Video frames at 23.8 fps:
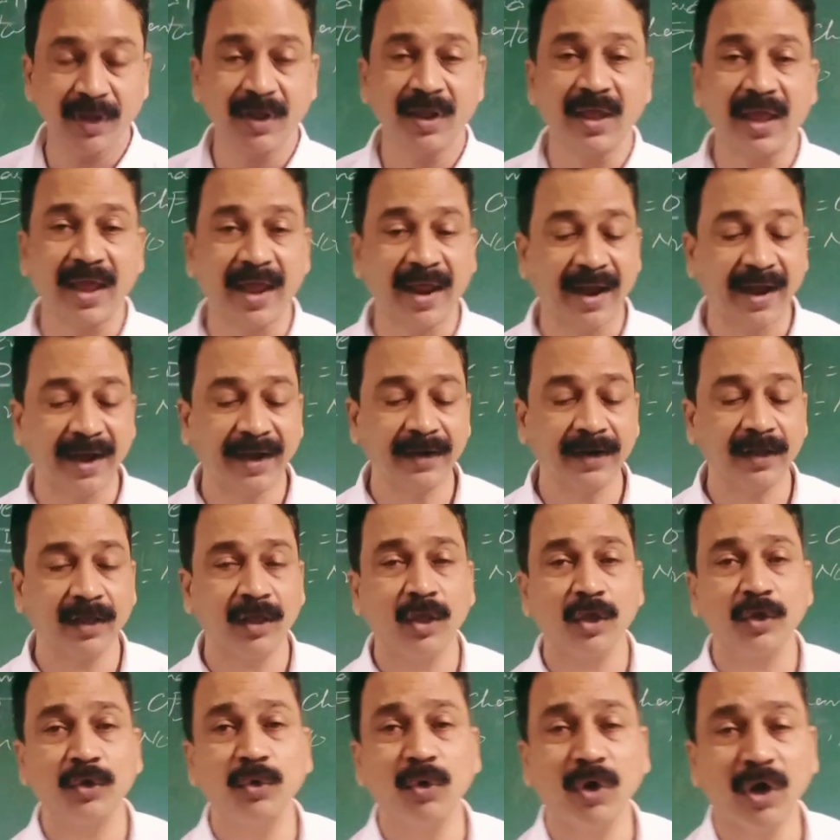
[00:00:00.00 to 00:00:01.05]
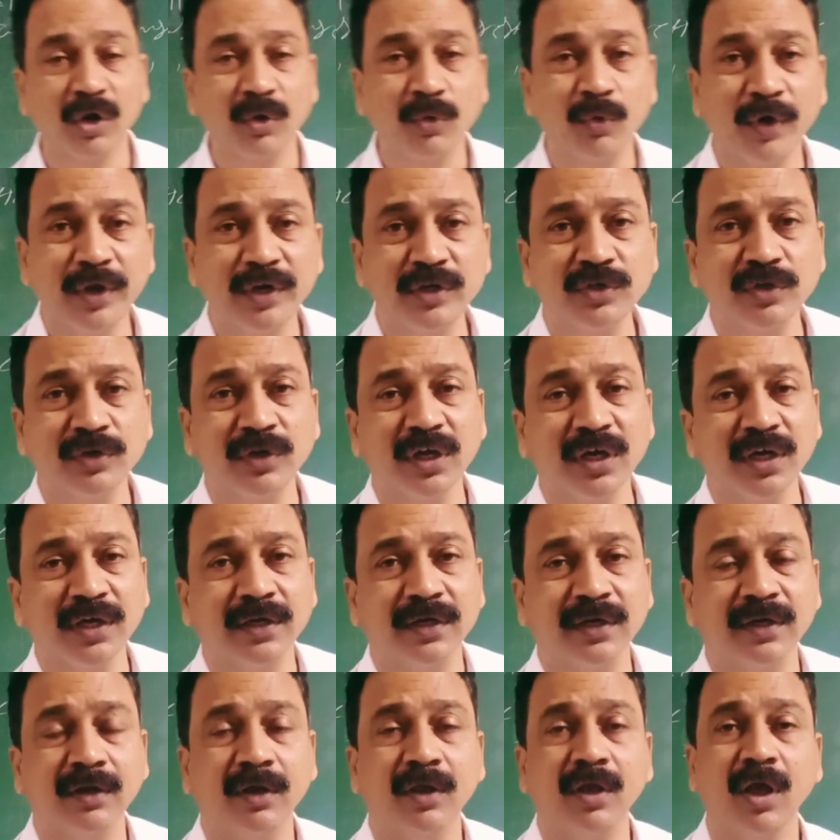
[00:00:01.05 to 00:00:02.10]
and you are going to
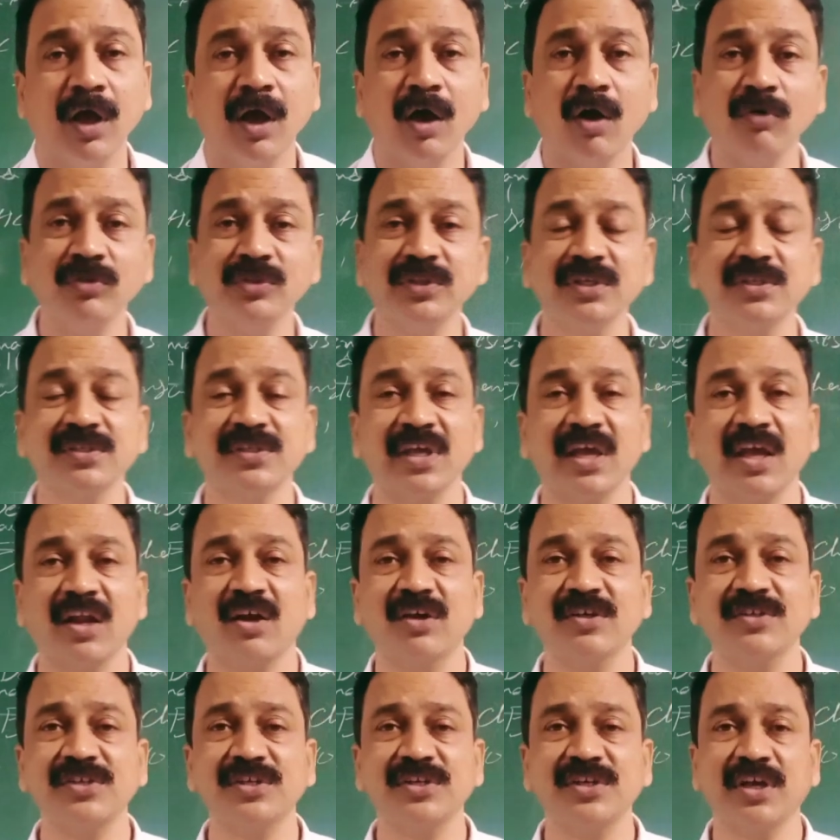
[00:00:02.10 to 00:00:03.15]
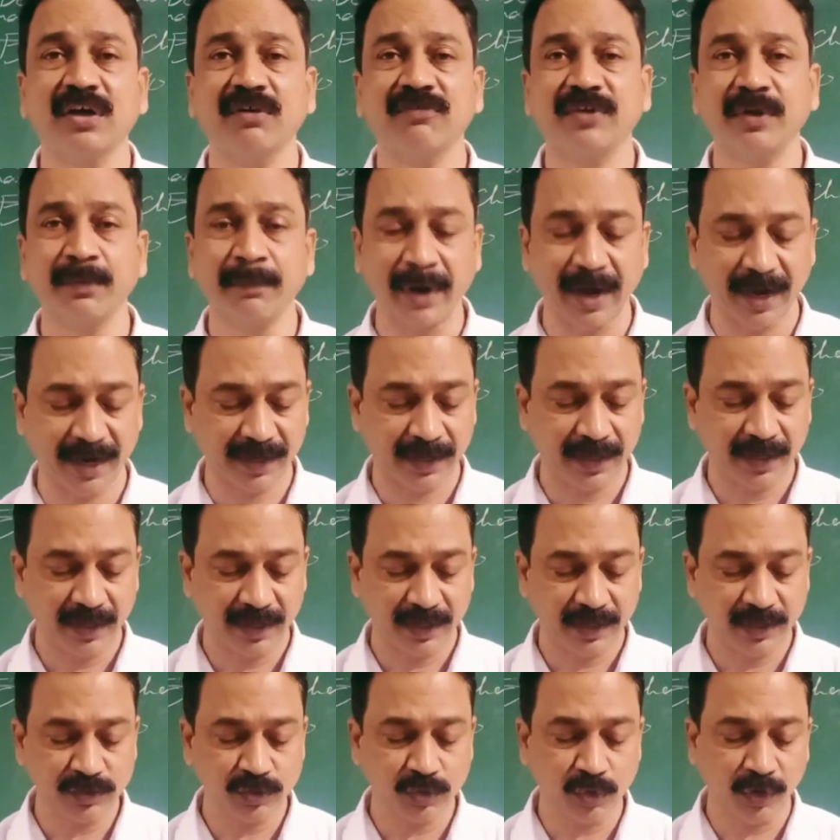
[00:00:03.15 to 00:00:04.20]
learn how this elasticity of demand
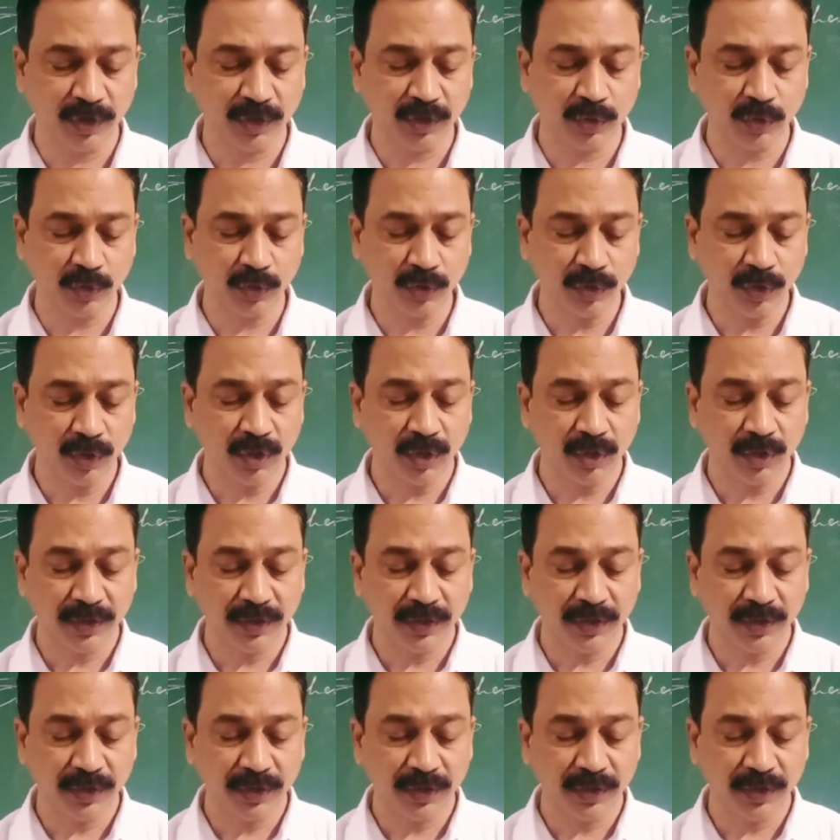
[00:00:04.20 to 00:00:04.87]
is going to